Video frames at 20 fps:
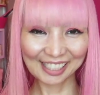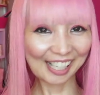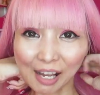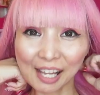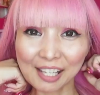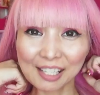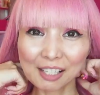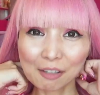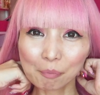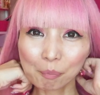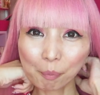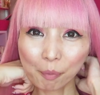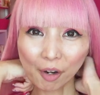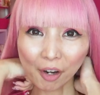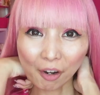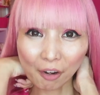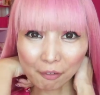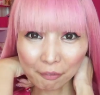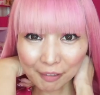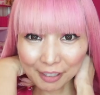I got
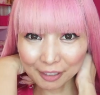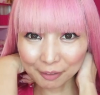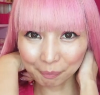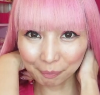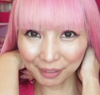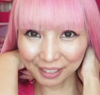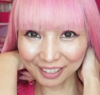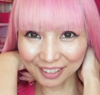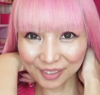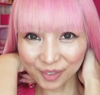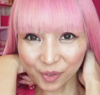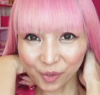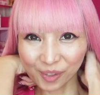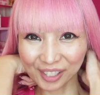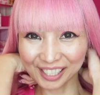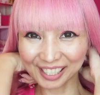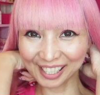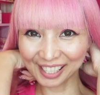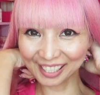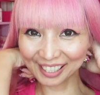perfect pink
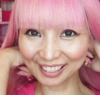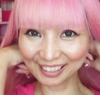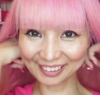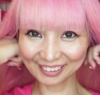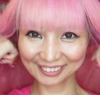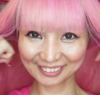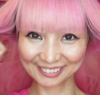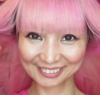straight hair.